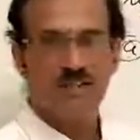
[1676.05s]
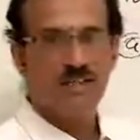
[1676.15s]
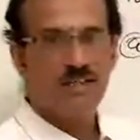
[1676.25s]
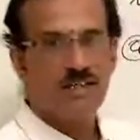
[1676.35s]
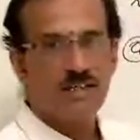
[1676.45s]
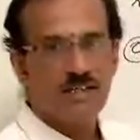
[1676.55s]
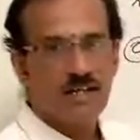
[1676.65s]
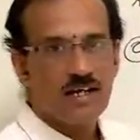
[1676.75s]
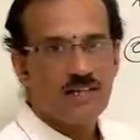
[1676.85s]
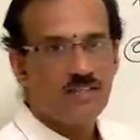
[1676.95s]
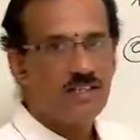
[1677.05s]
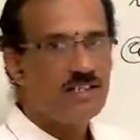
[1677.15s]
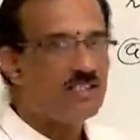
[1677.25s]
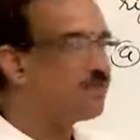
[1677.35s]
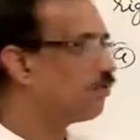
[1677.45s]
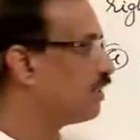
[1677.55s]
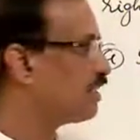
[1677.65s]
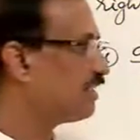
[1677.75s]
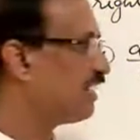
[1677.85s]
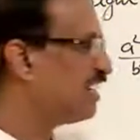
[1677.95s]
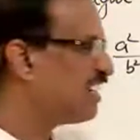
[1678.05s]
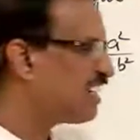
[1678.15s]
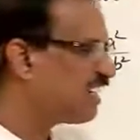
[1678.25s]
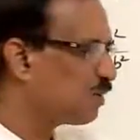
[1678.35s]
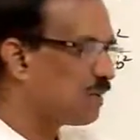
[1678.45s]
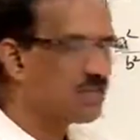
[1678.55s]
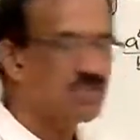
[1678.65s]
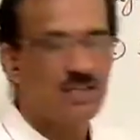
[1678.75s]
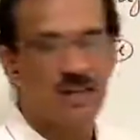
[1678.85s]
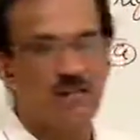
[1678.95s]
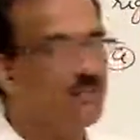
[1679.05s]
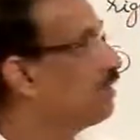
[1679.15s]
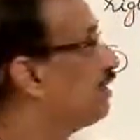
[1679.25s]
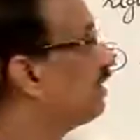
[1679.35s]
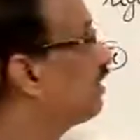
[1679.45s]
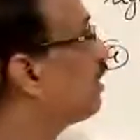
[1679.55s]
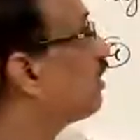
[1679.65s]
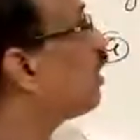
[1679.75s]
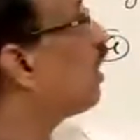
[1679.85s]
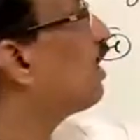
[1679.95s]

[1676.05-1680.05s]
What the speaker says: tangent, that is what is the equation of the chord of